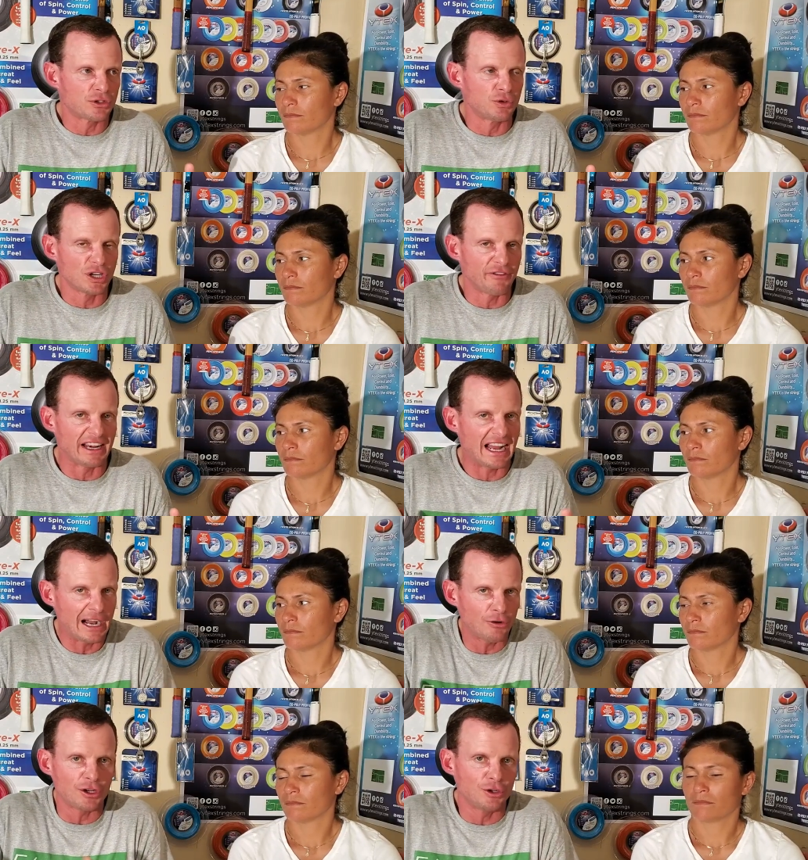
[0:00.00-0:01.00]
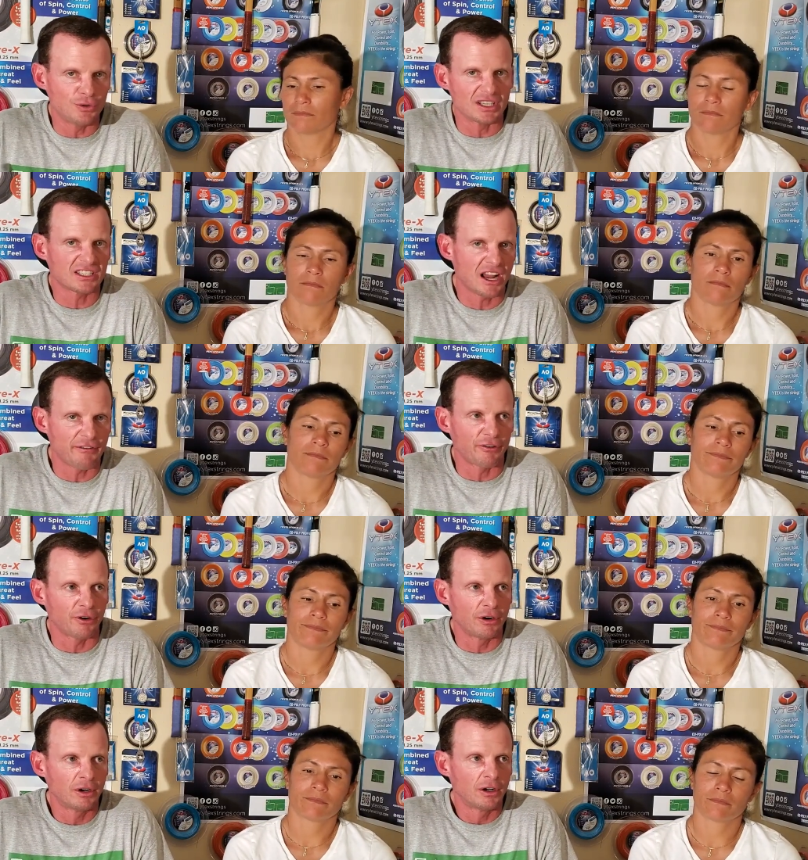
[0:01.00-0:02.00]
Speaker 1: is too tough, and how do you
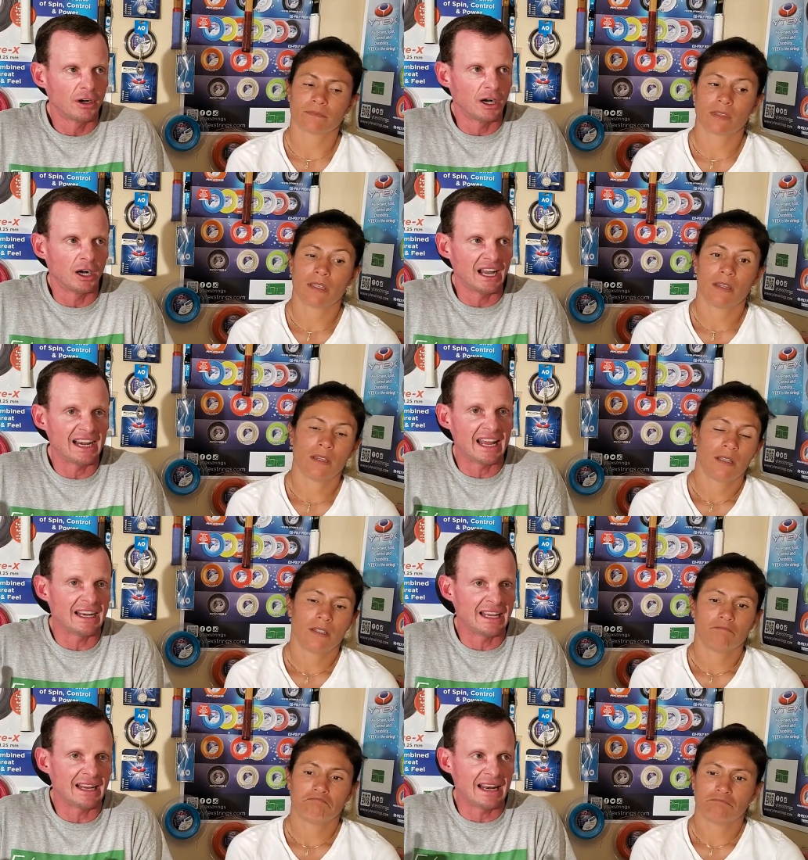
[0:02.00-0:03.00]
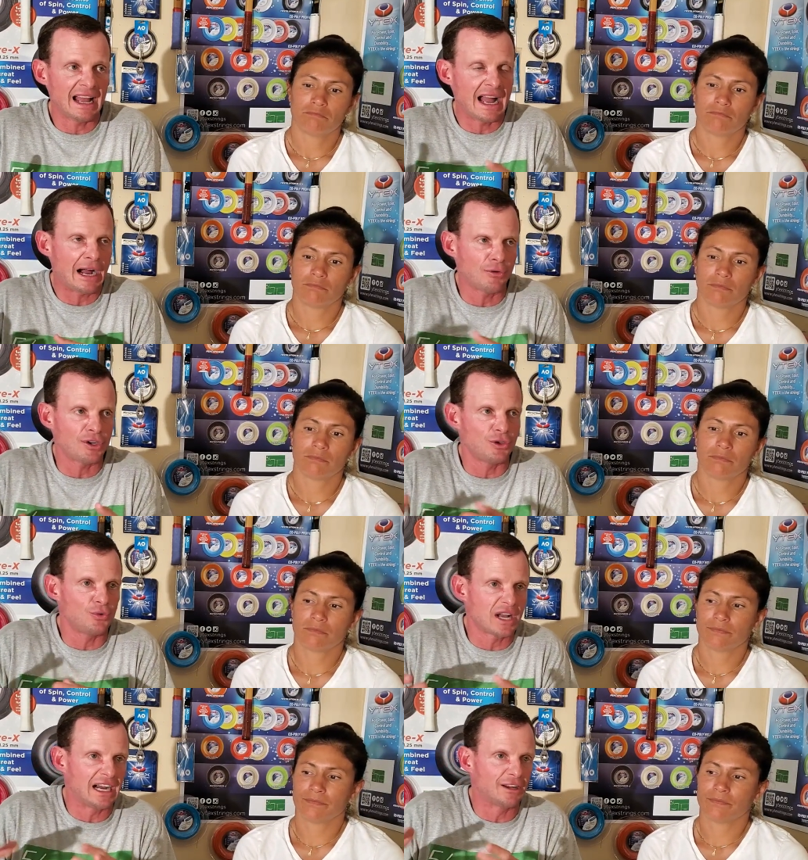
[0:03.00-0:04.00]
decipher? Uh, and, and and how do
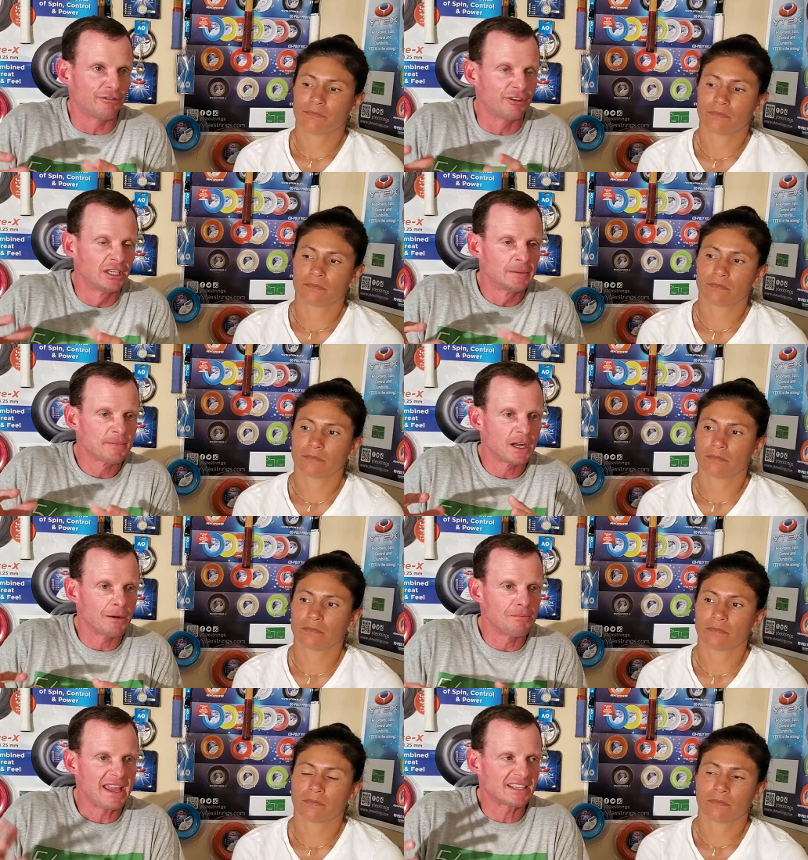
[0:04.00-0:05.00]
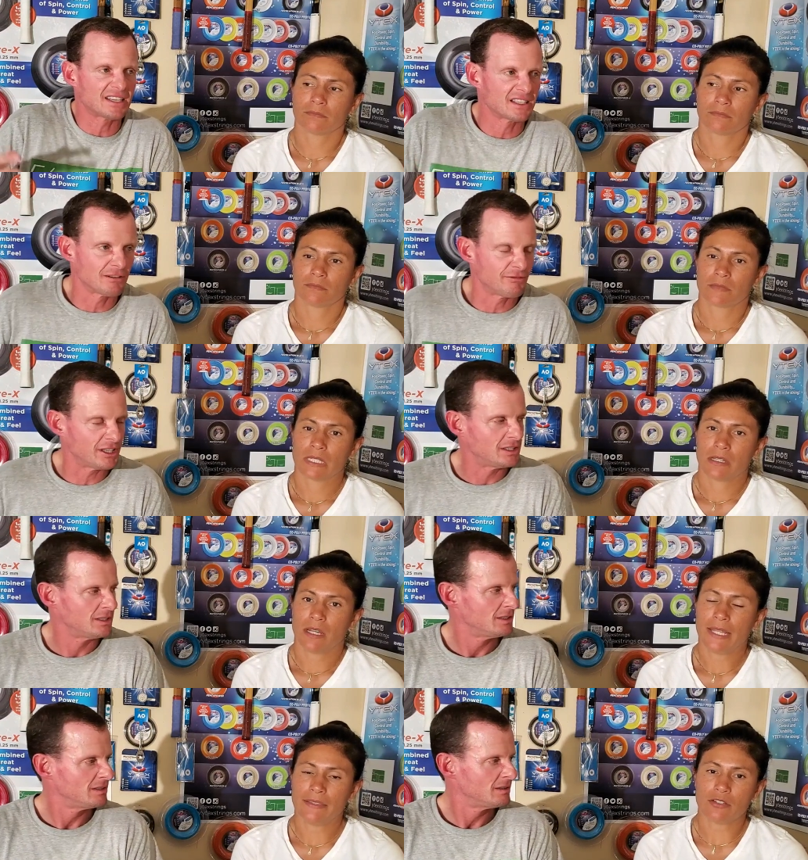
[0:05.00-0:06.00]
you kind of uh, make sense of it?
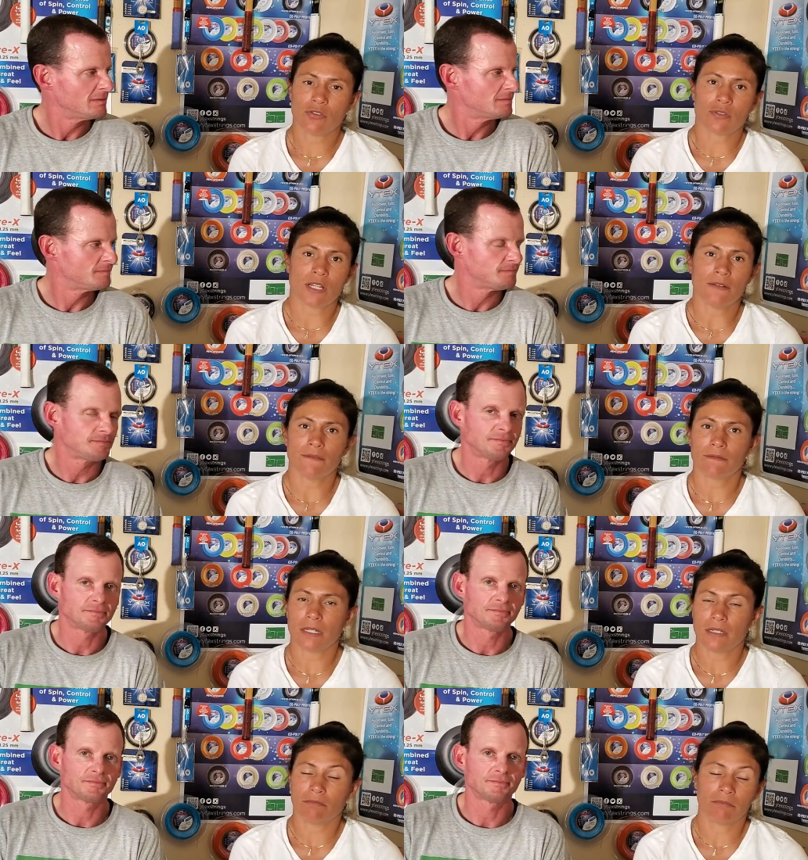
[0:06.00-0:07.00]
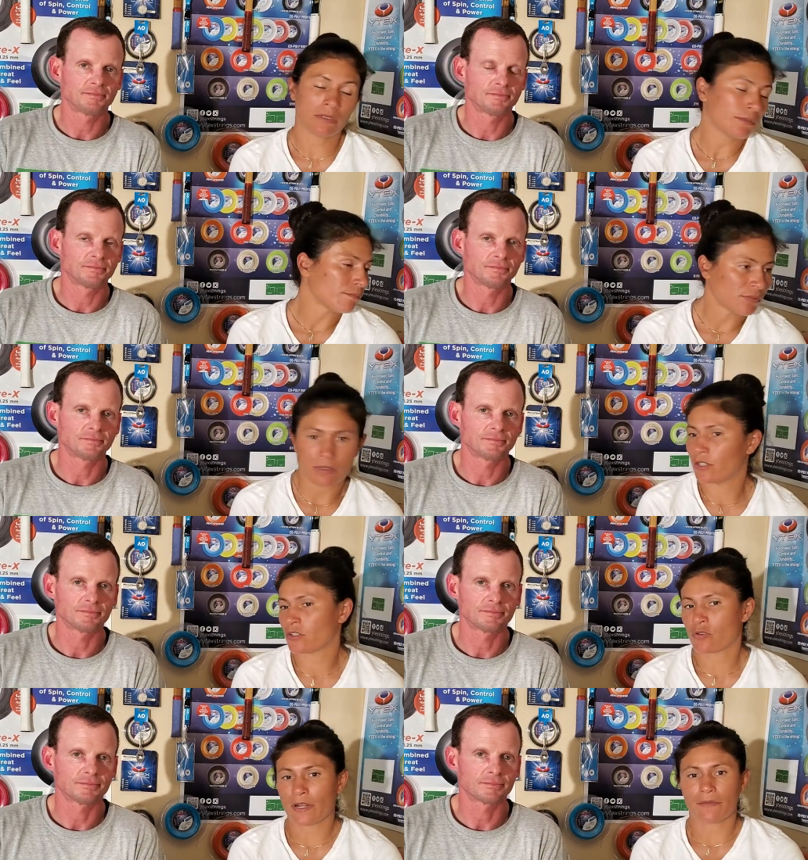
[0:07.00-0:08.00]
Speaker 2: I think too tough. Uh,
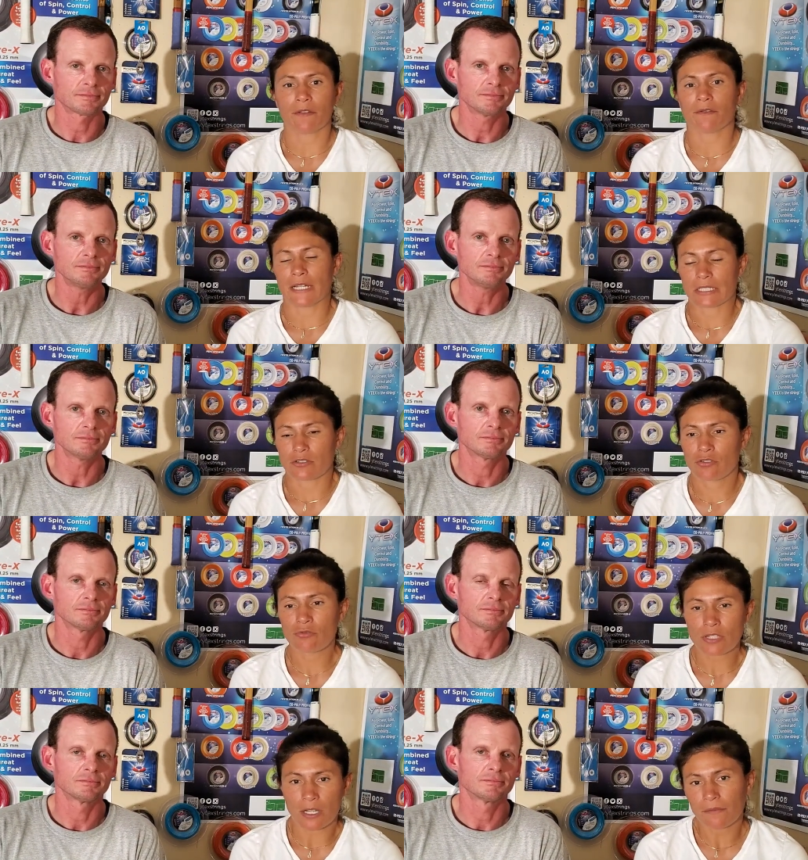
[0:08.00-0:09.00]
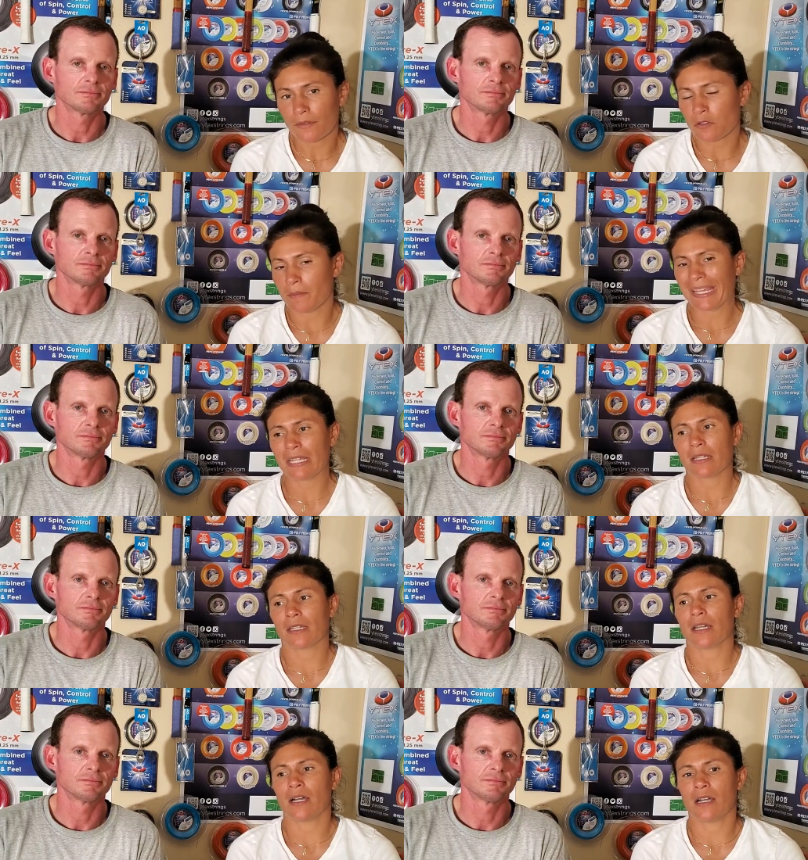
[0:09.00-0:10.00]
there's quite a few factors. Too tough. If you're making
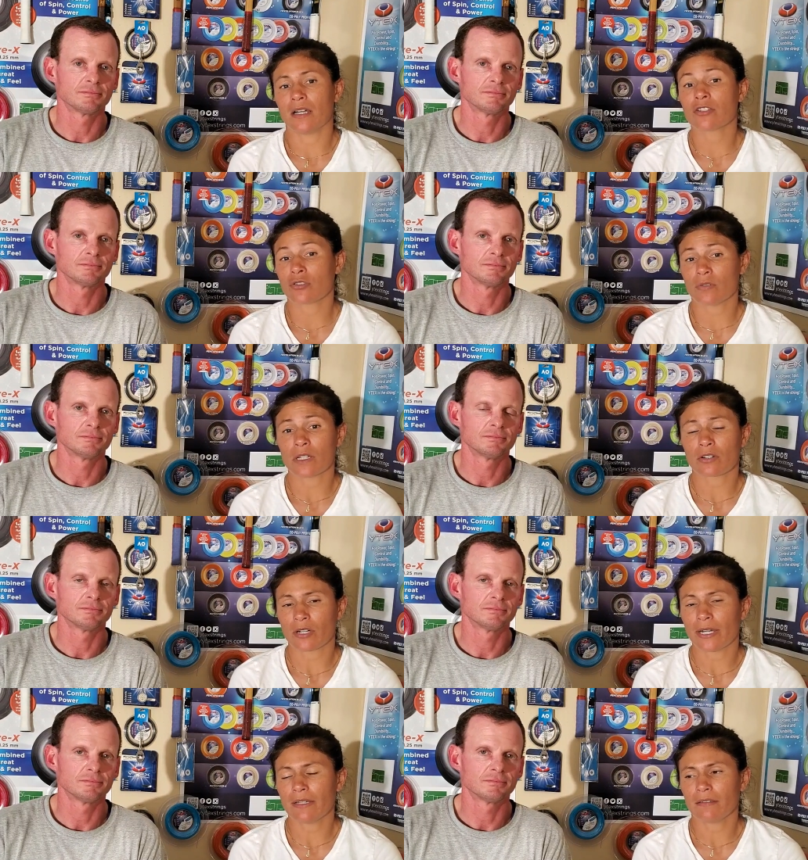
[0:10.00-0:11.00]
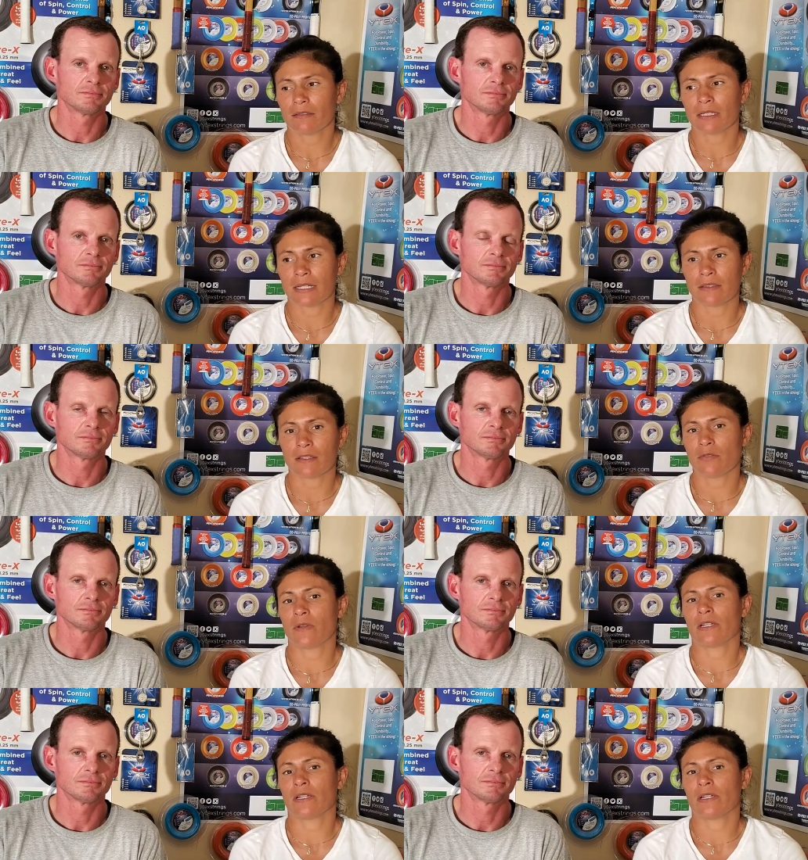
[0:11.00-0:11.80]
uh, a student cry, then I think you